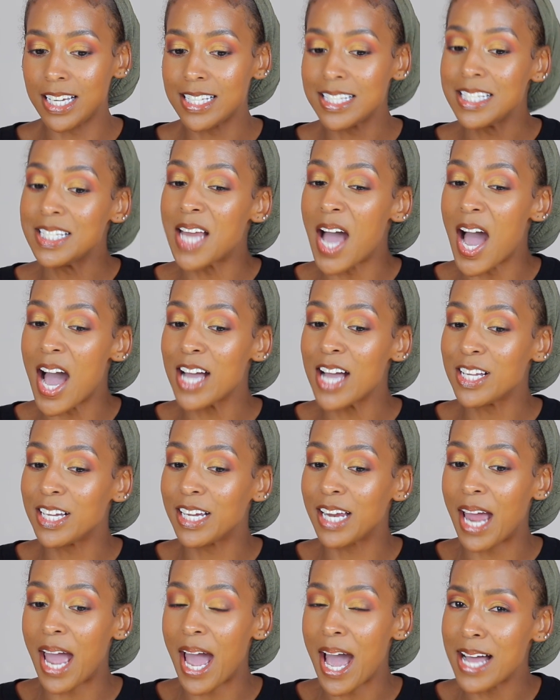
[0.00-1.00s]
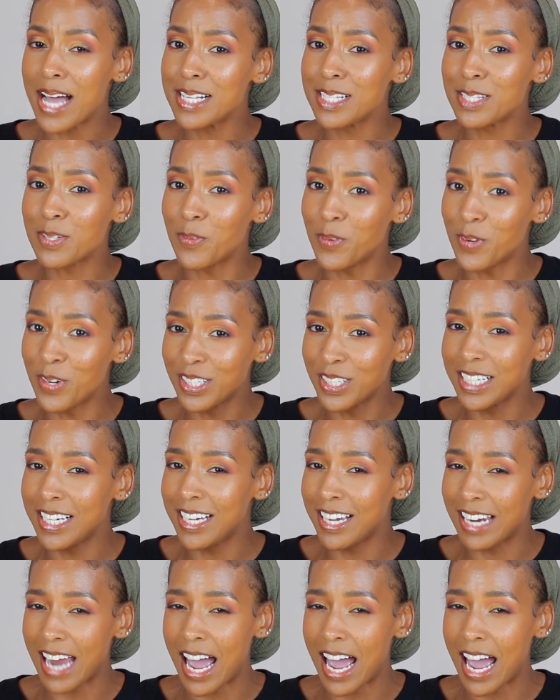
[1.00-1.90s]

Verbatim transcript: it's not as oily